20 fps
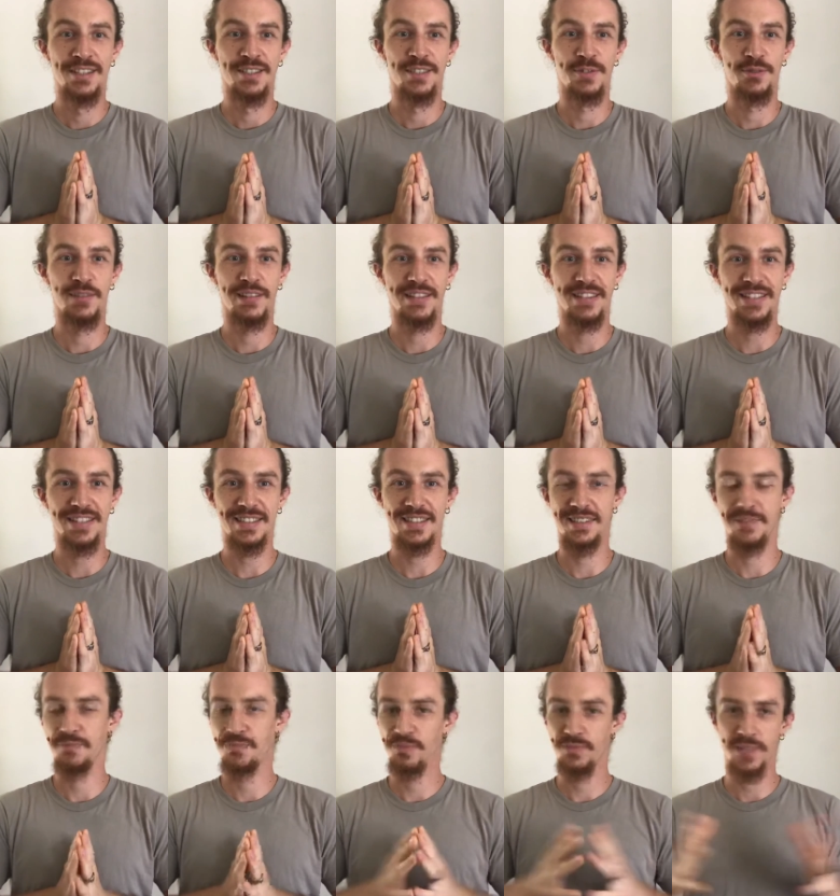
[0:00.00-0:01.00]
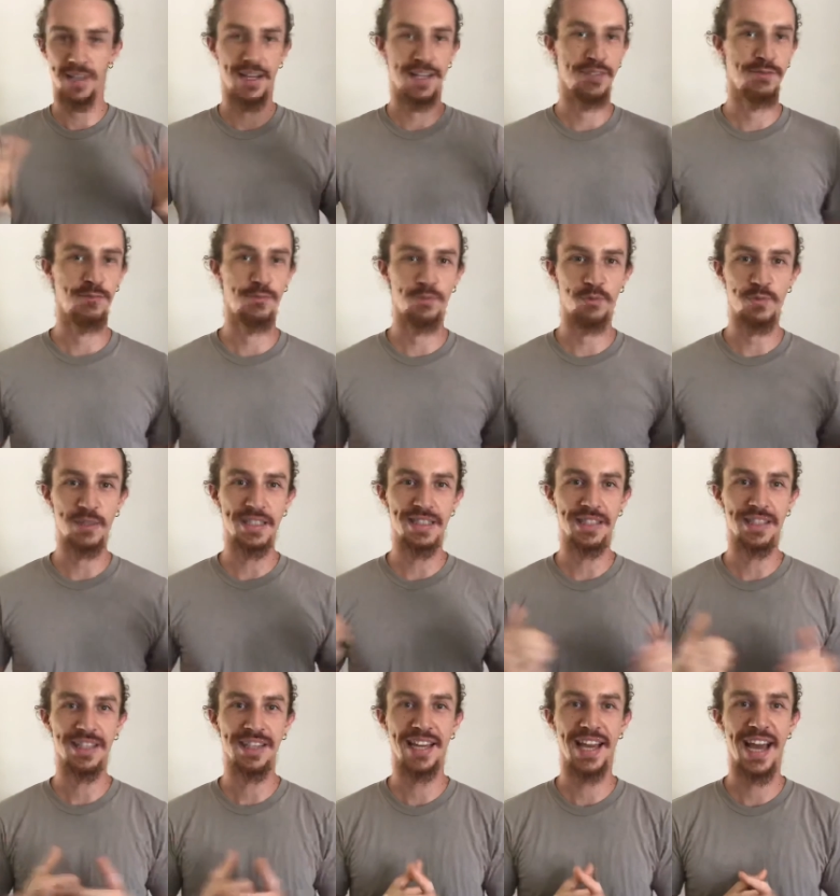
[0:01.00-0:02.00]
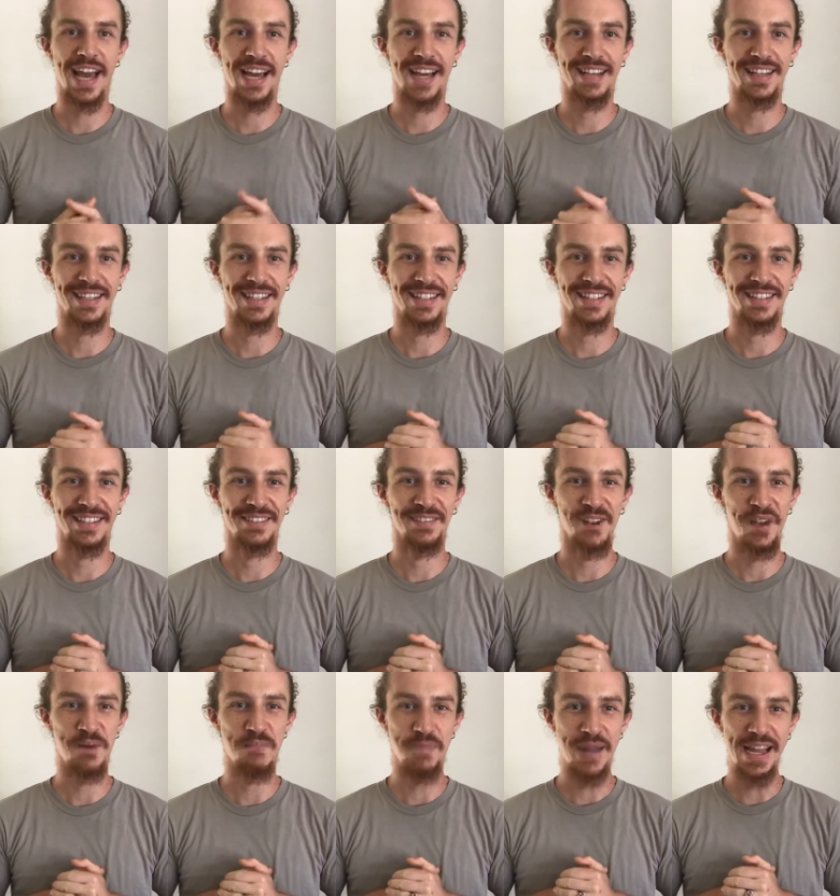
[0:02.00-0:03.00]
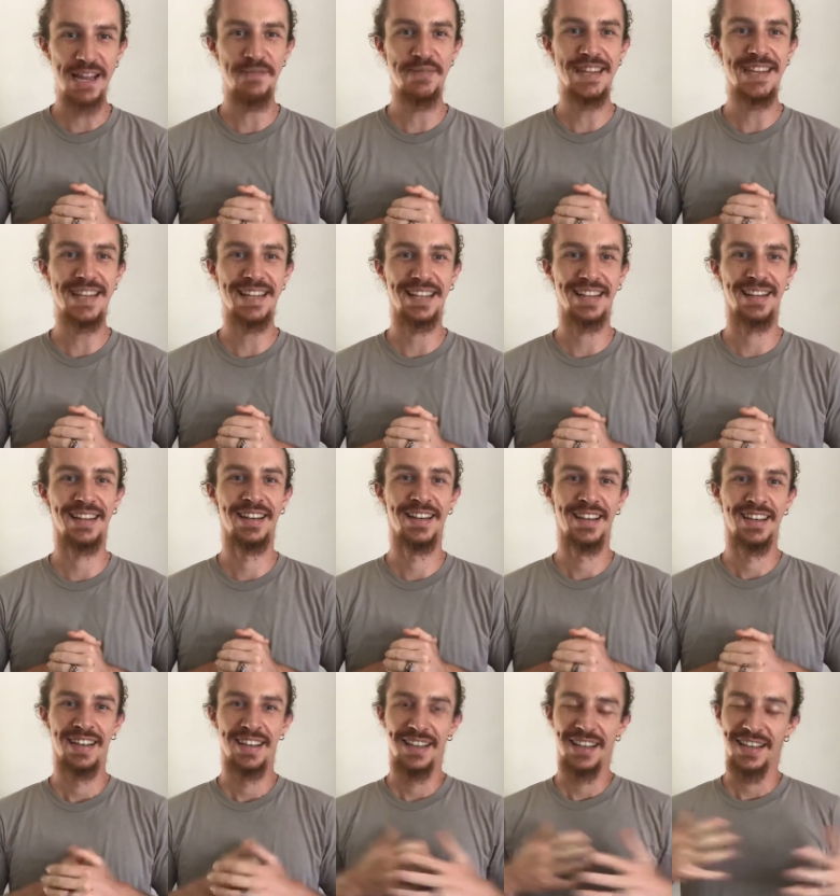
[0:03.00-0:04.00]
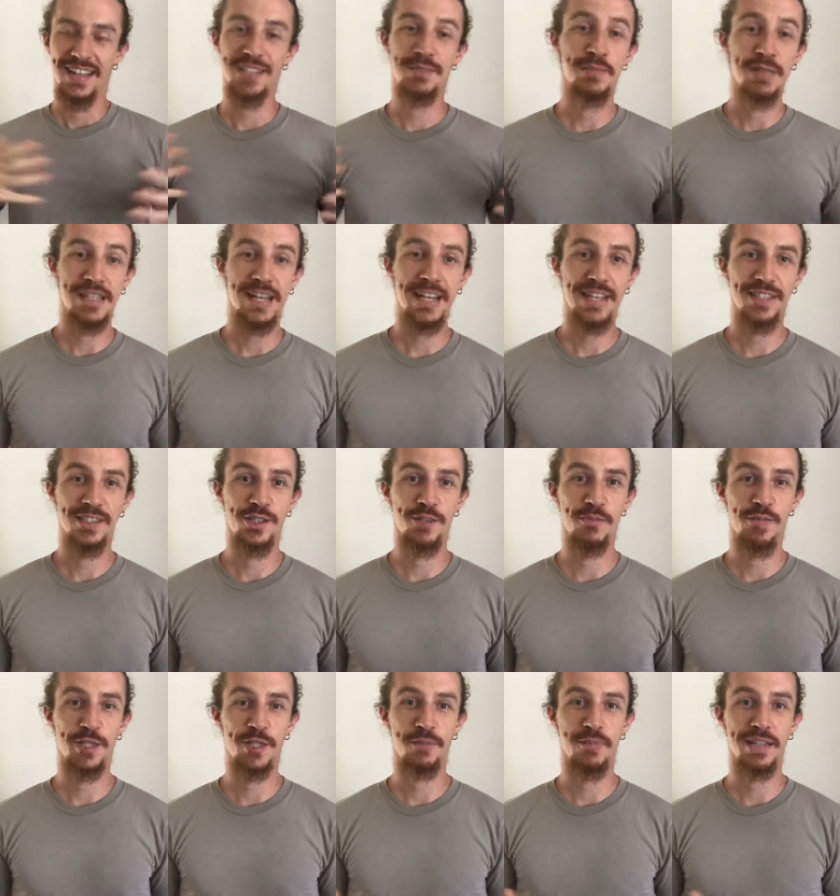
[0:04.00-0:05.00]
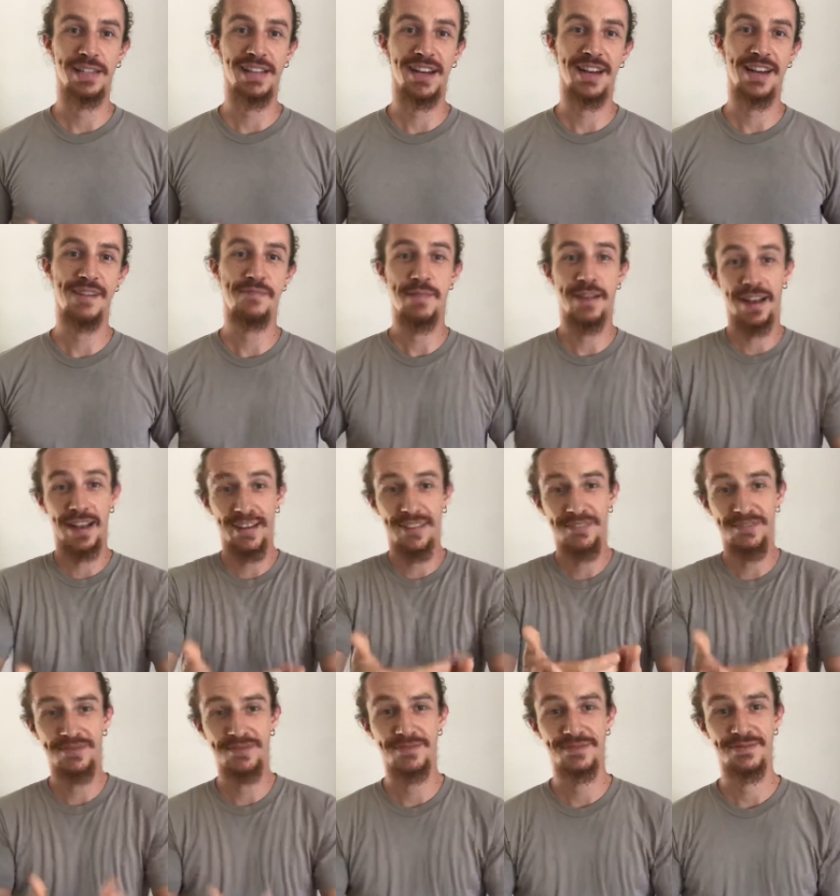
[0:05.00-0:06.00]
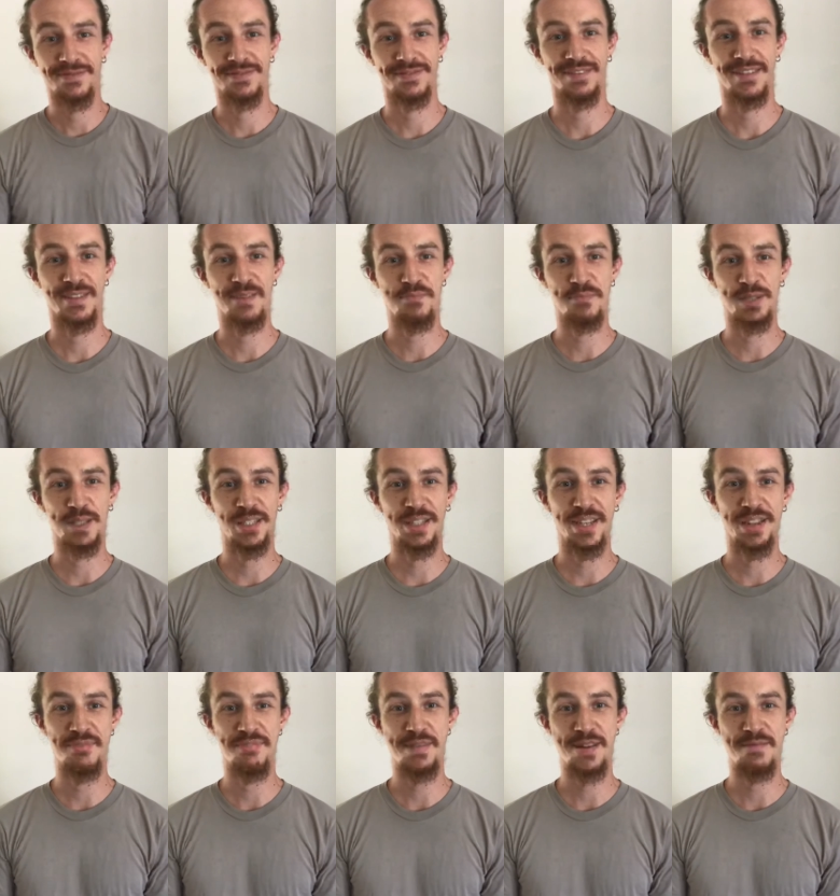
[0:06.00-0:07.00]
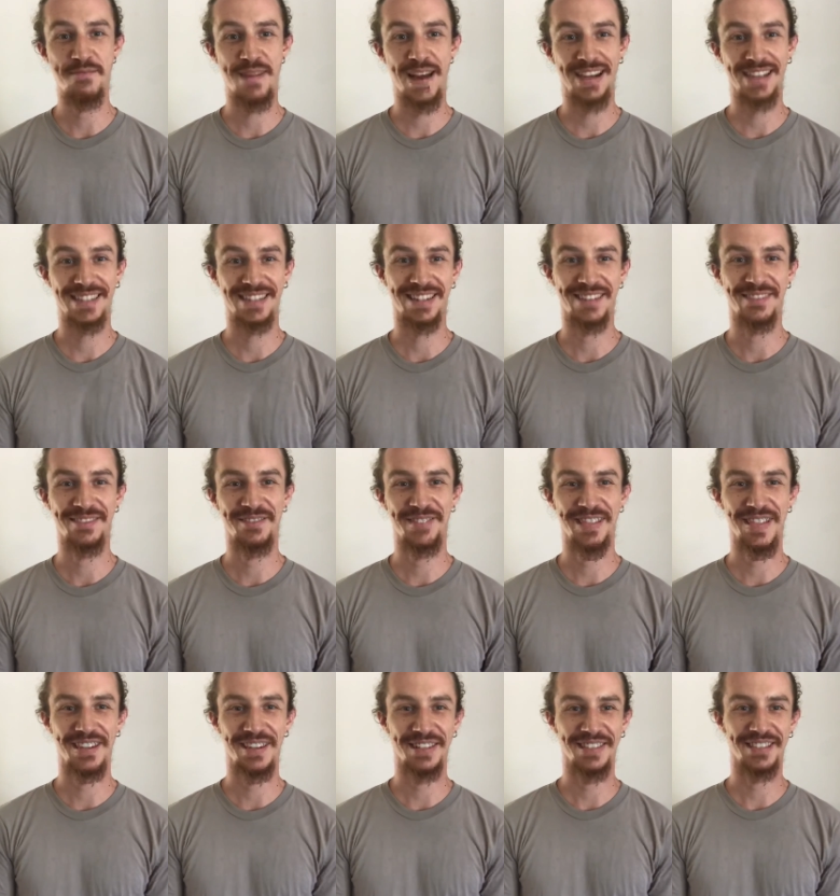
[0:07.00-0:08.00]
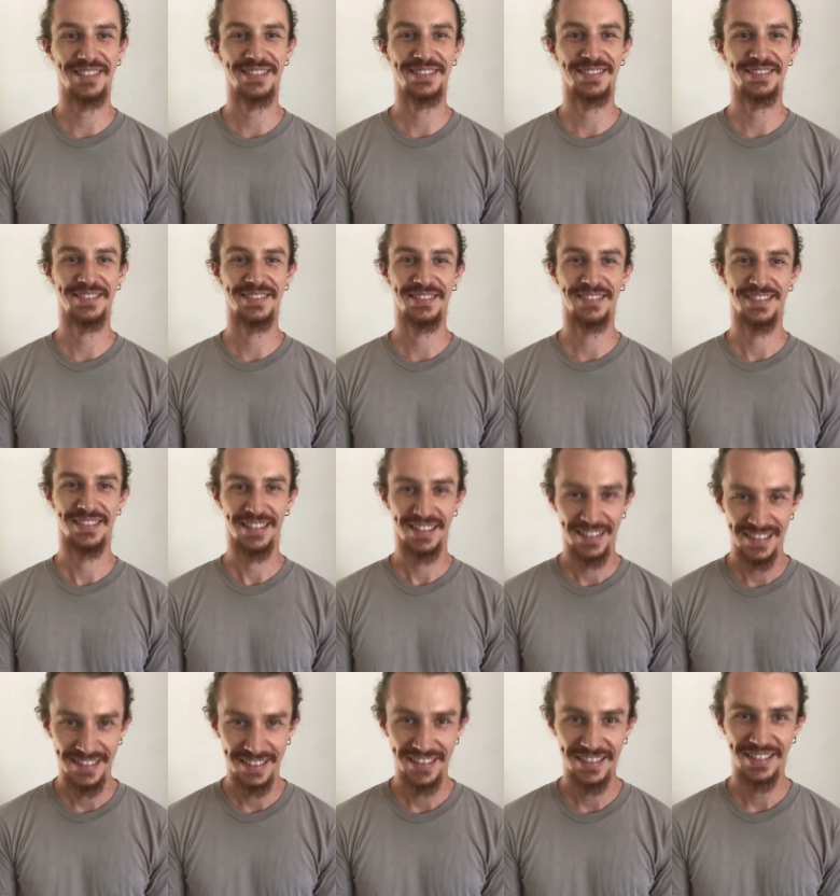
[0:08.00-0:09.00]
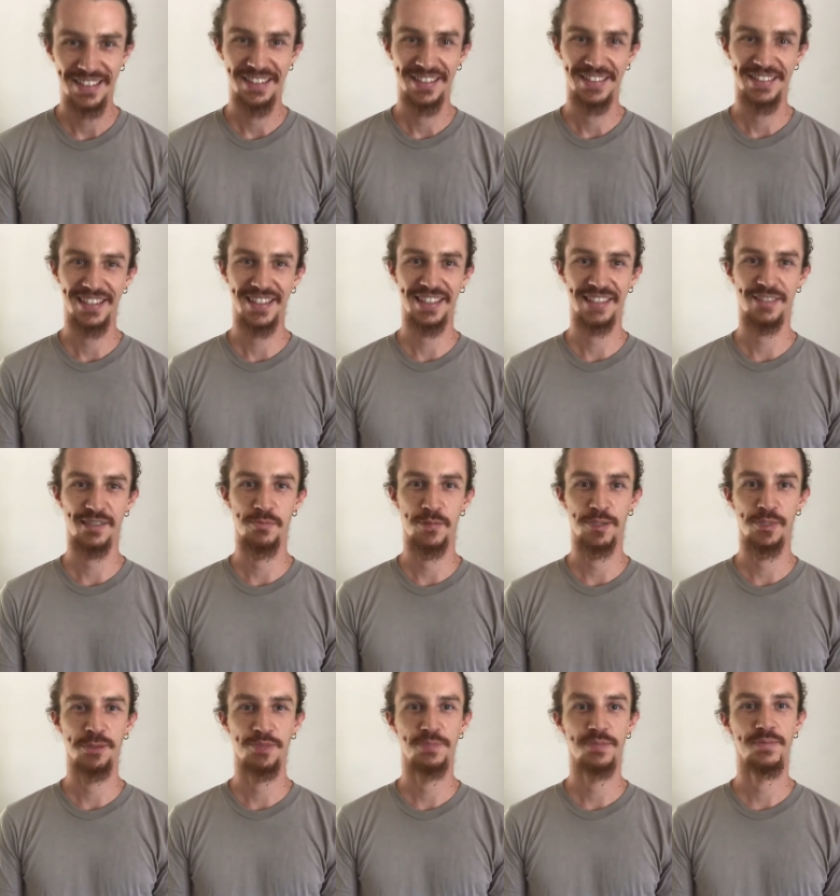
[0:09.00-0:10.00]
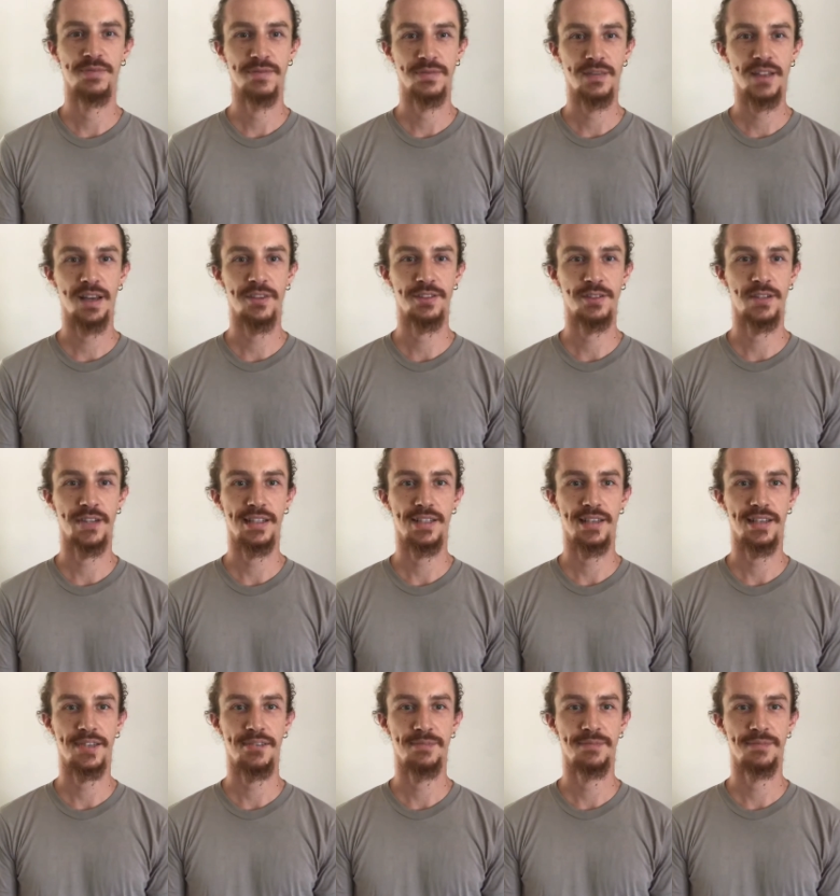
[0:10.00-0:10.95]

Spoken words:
doing this. I recently had a baby, and that's been taking so much of my time, and I appreciate being back sharing with y'all. And thanks so much. Have a great day.